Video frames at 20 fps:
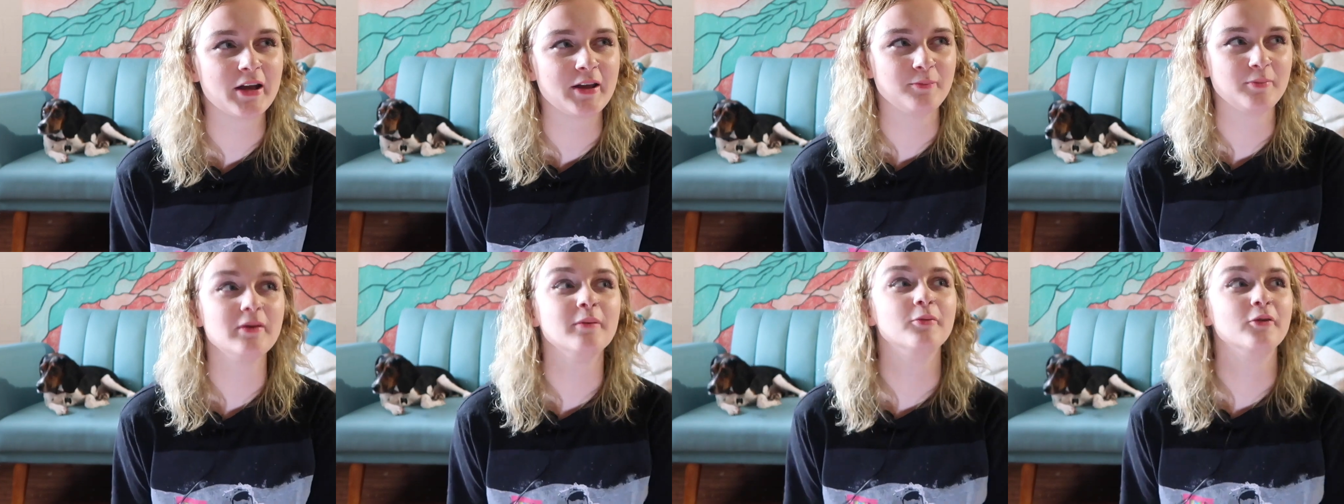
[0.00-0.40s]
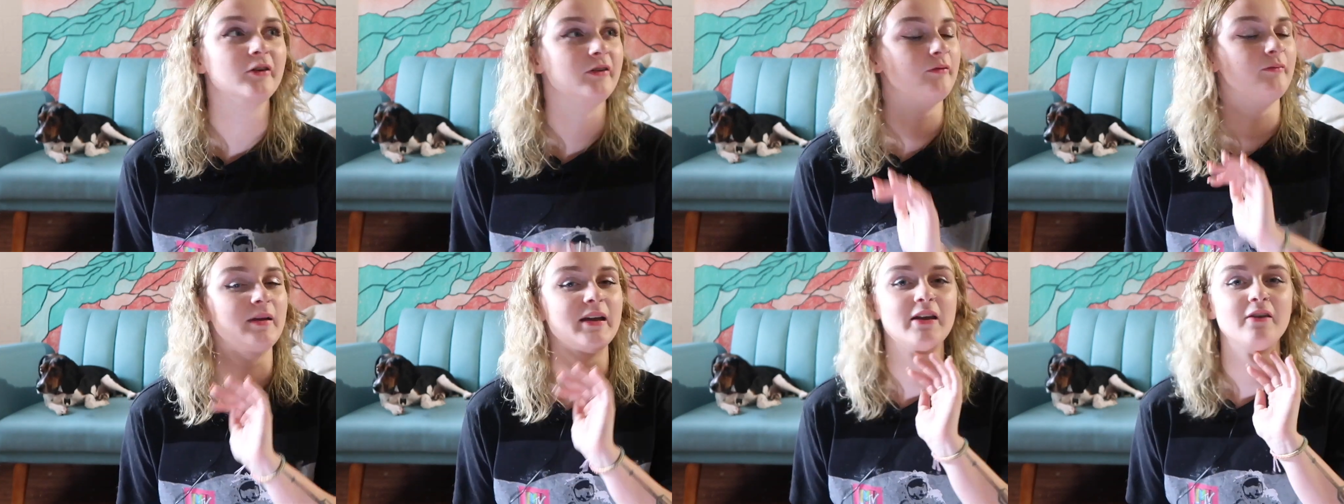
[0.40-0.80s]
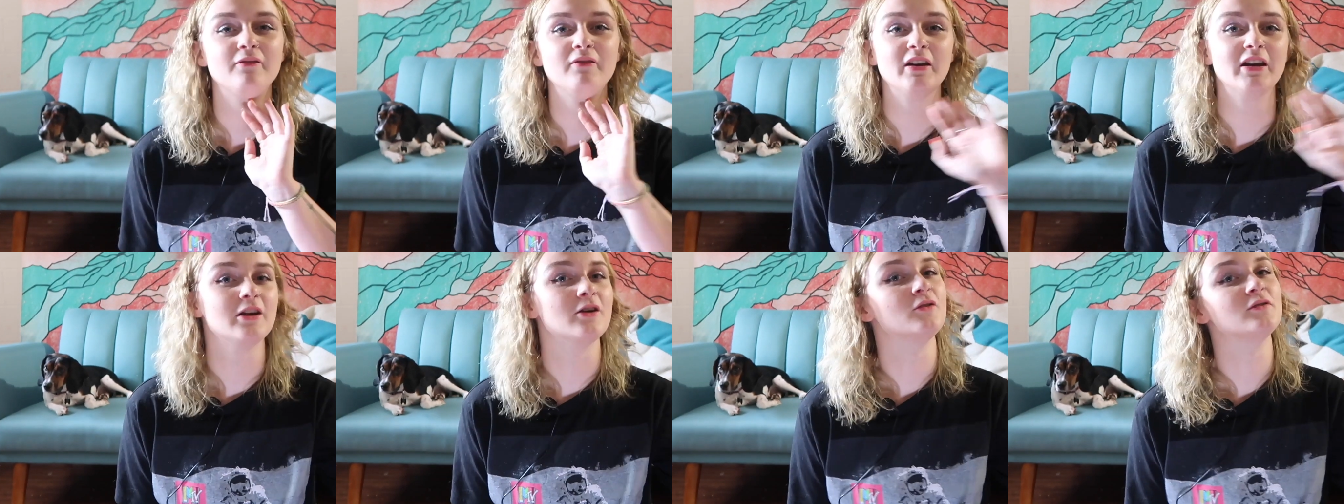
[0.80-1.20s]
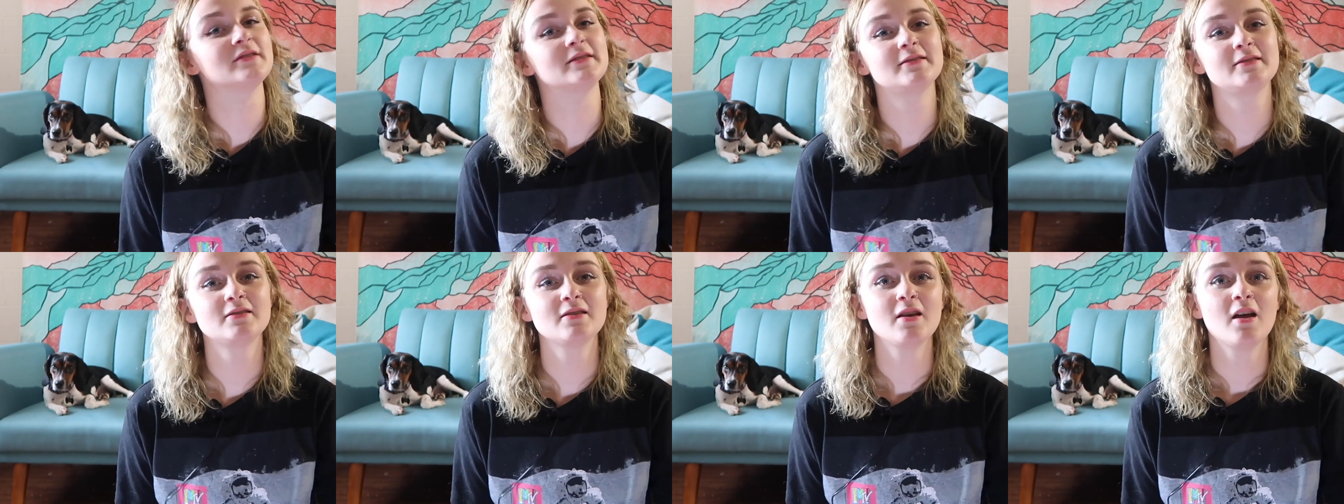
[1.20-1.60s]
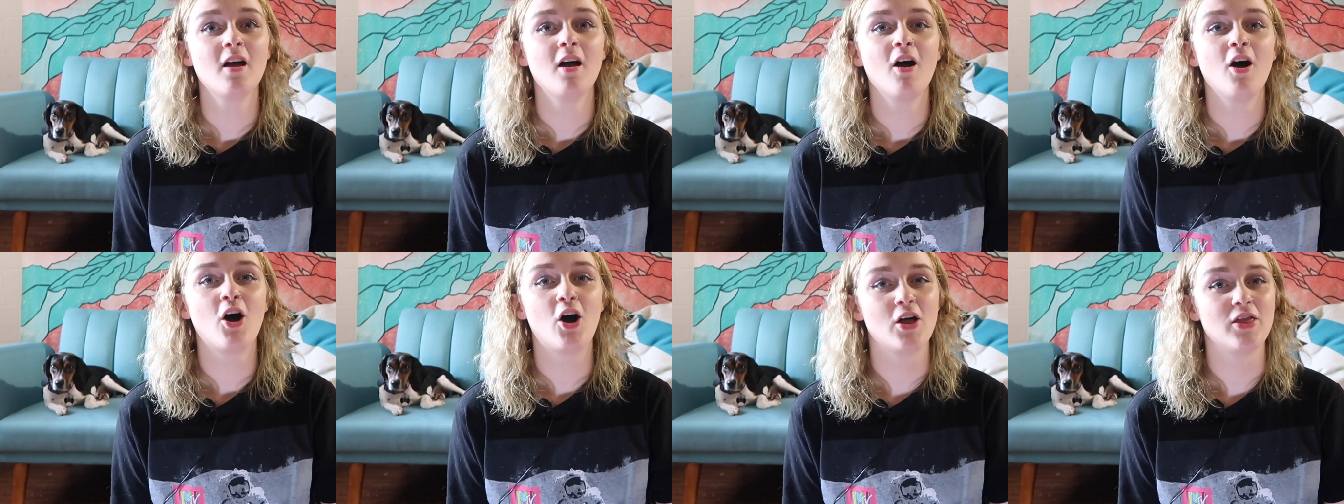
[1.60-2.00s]
And people have made videos
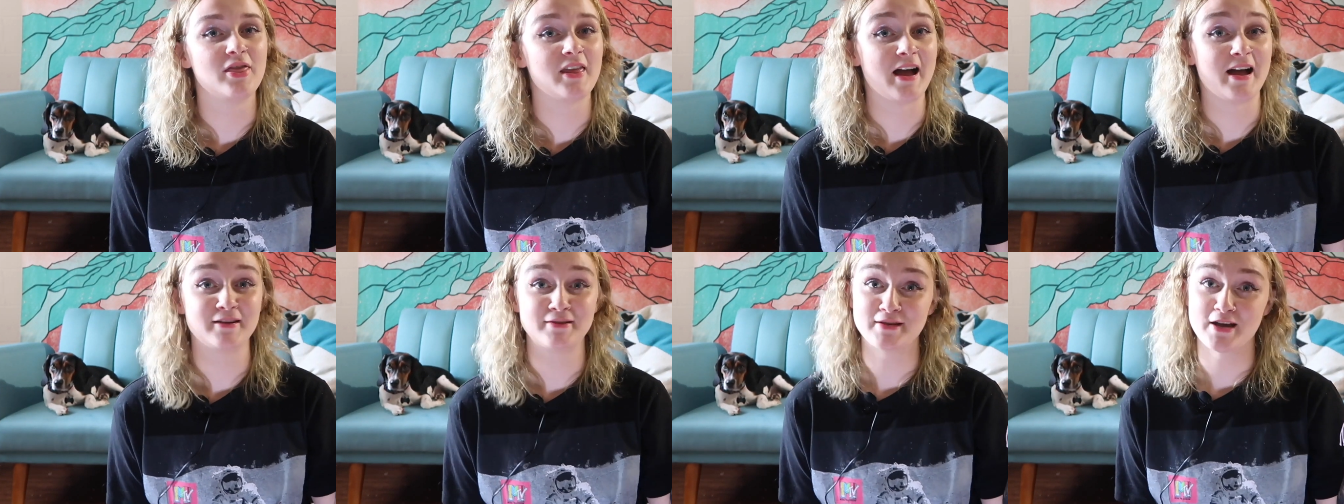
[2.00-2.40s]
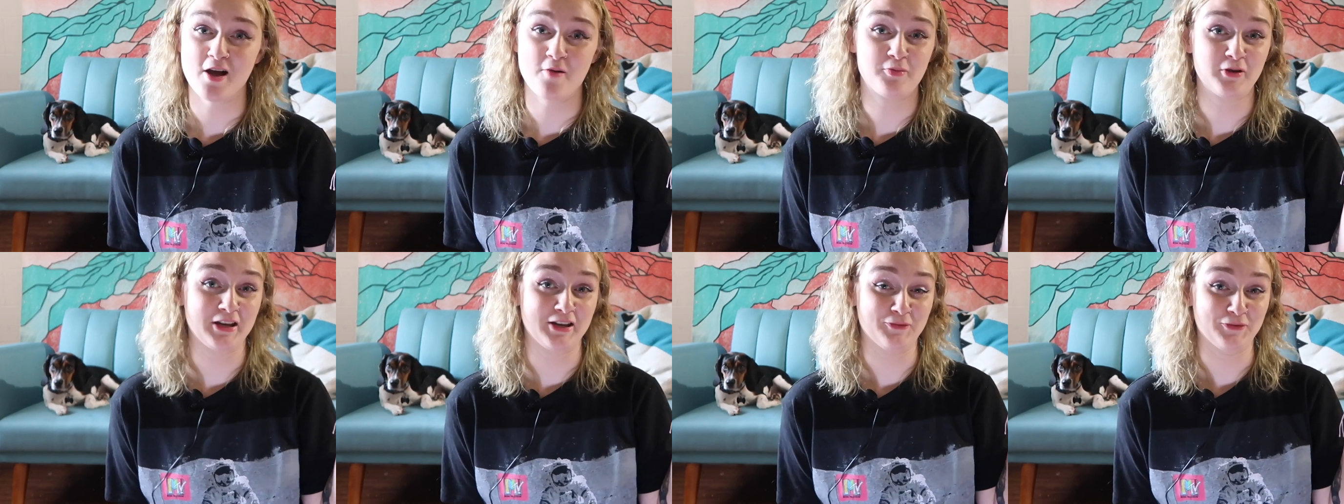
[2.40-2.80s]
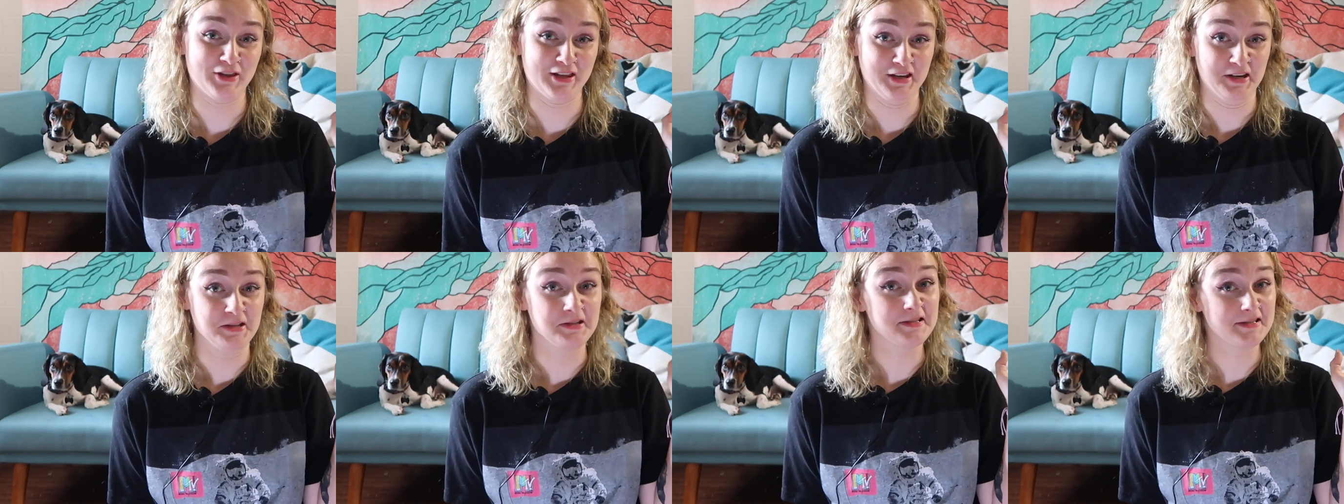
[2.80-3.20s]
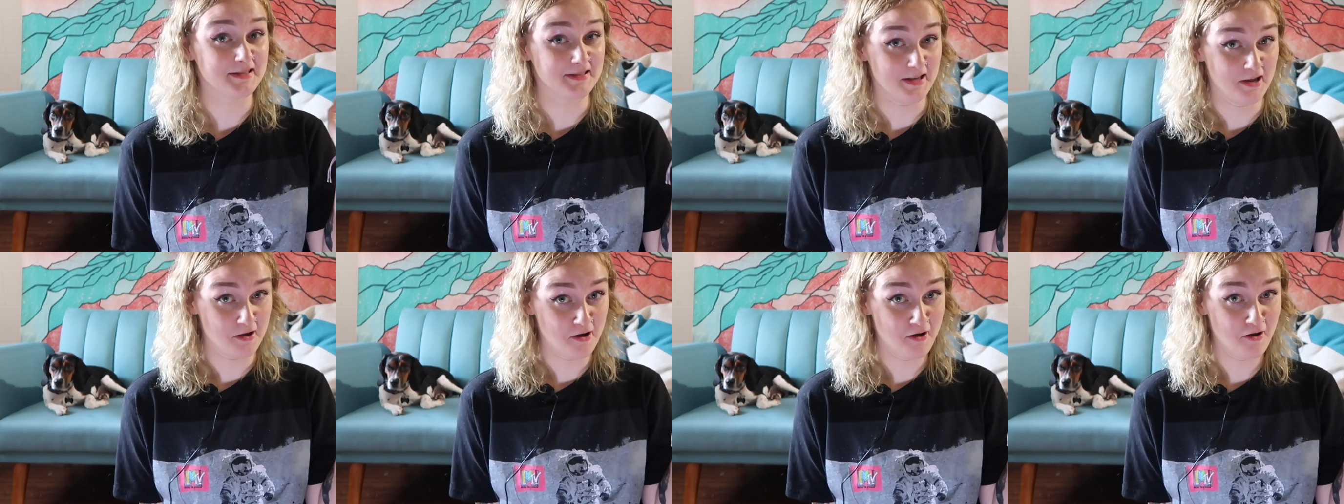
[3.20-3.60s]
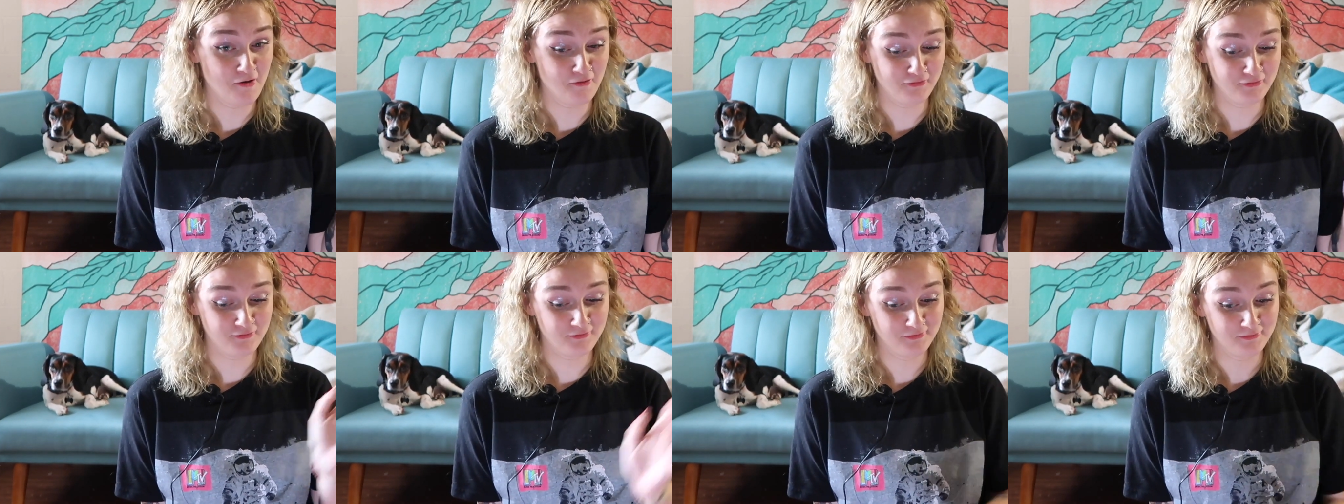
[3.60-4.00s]
on that topic within
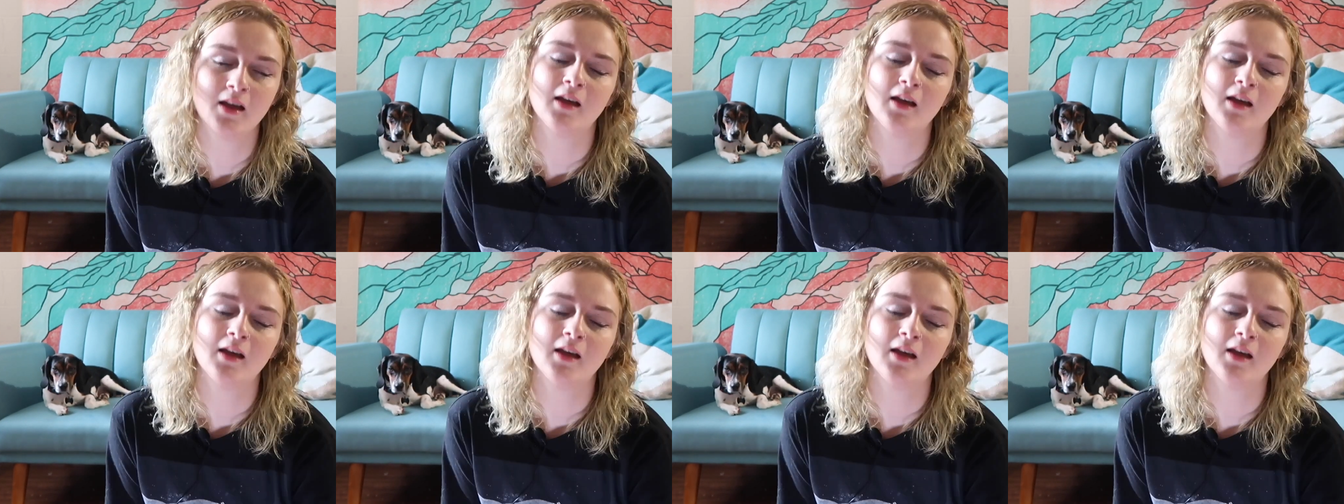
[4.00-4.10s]
itself.